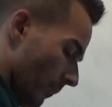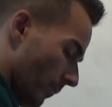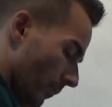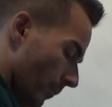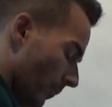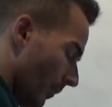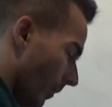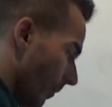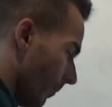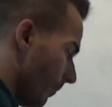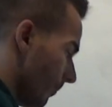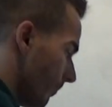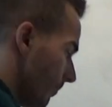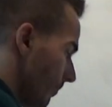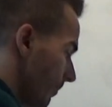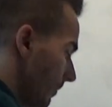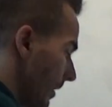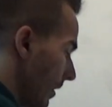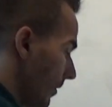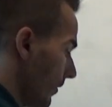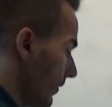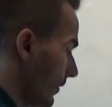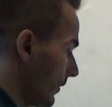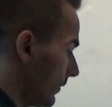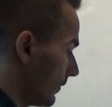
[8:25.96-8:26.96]
from
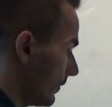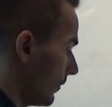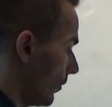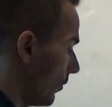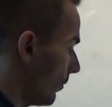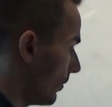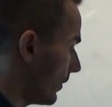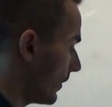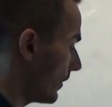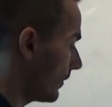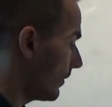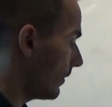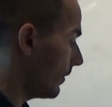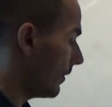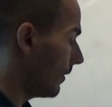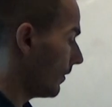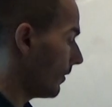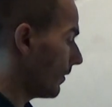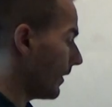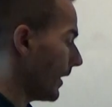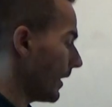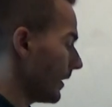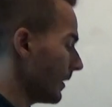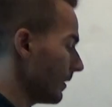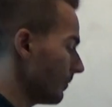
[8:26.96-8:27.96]
parentheses open, and
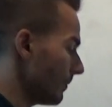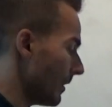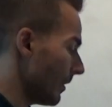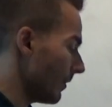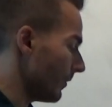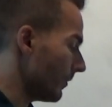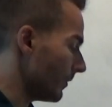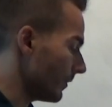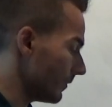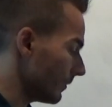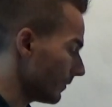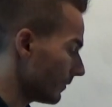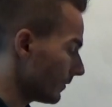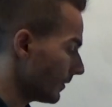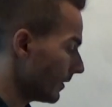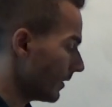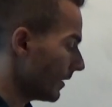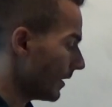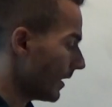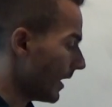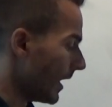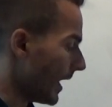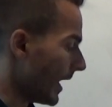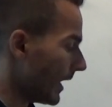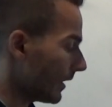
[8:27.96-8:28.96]
then in parentheses
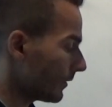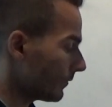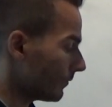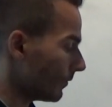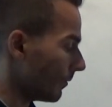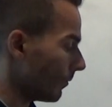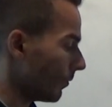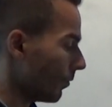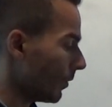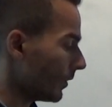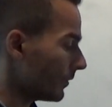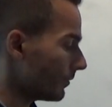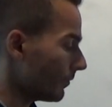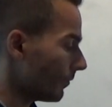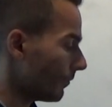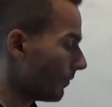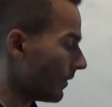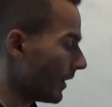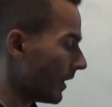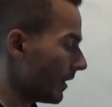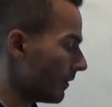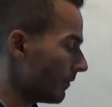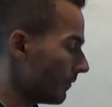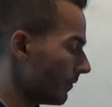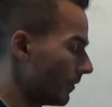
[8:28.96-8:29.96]
x from 1 to
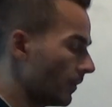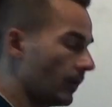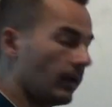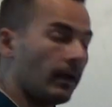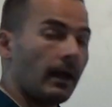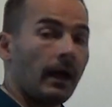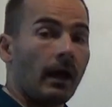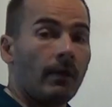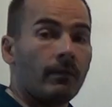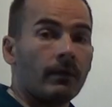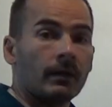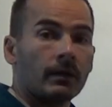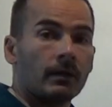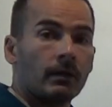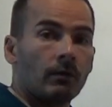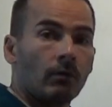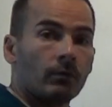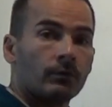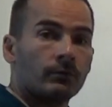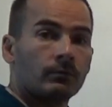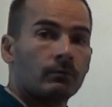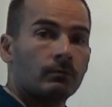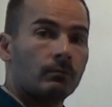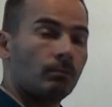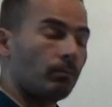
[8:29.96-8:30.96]
5, and then
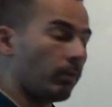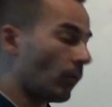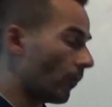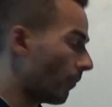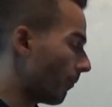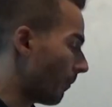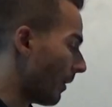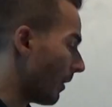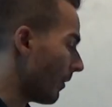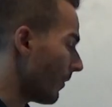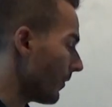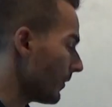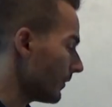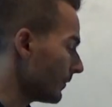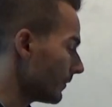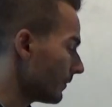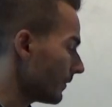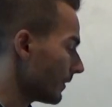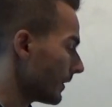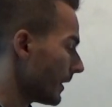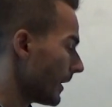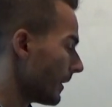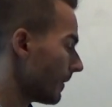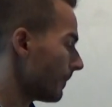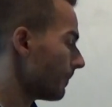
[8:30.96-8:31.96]
close both parentheses
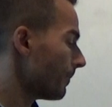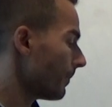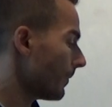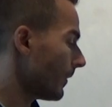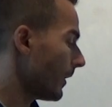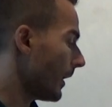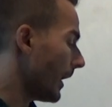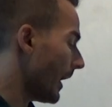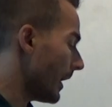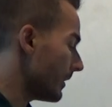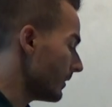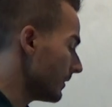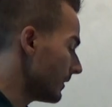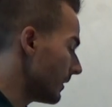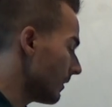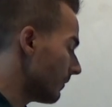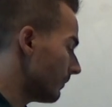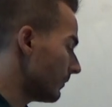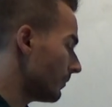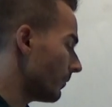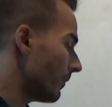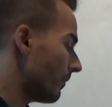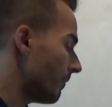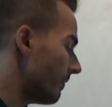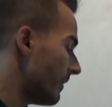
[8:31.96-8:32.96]
again, and it
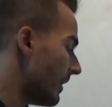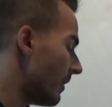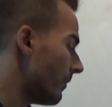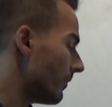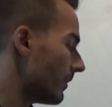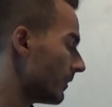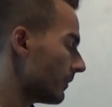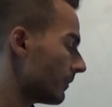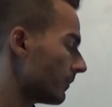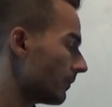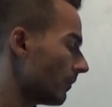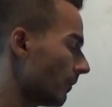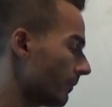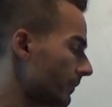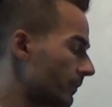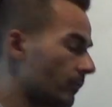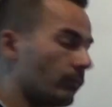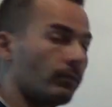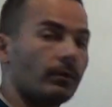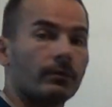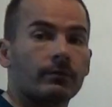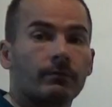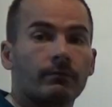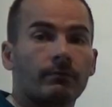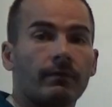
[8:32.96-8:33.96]
gives you the variance of the
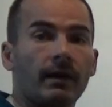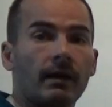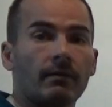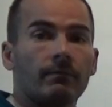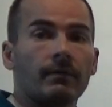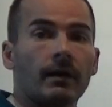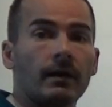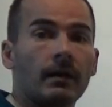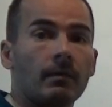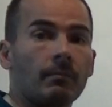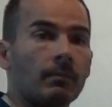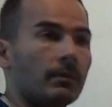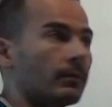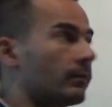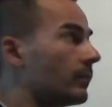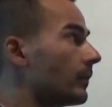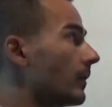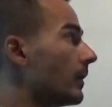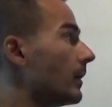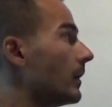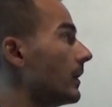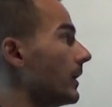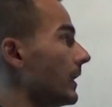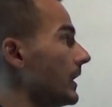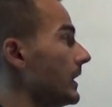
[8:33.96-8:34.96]
first 5 elements
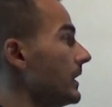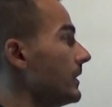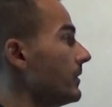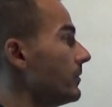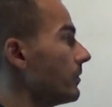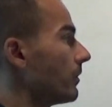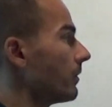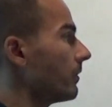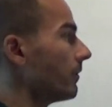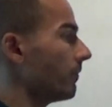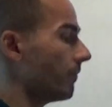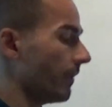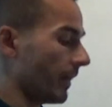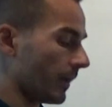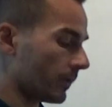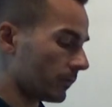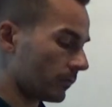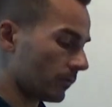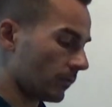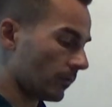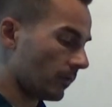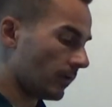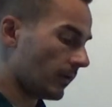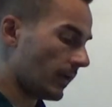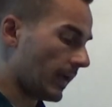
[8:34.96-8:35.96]
in your
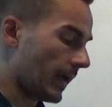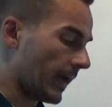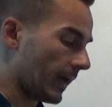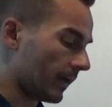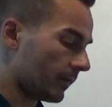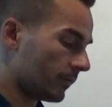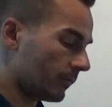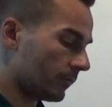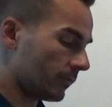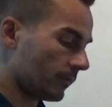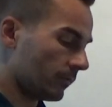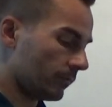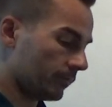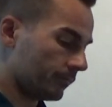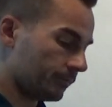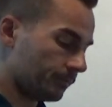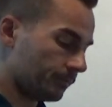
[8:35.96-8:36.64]
vector x.